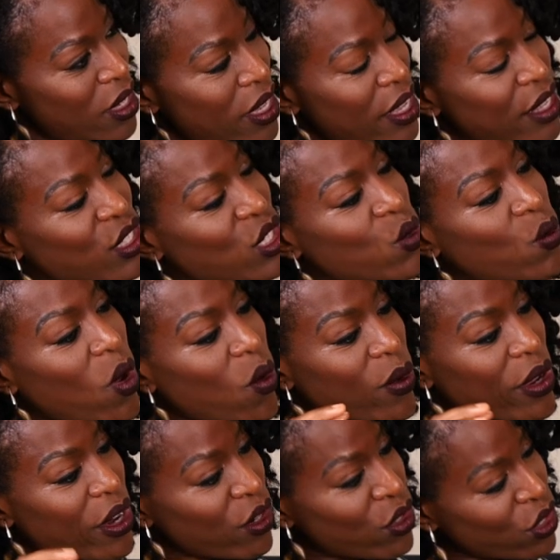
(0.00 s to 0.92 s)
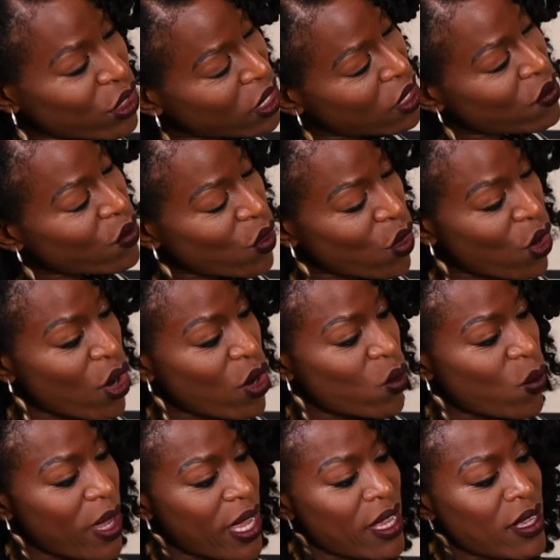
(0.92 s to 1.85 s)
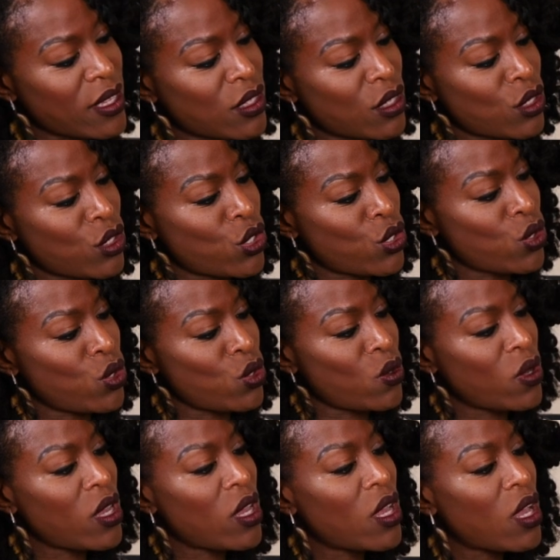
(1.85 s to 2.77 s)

And so, what we are looking for are ways to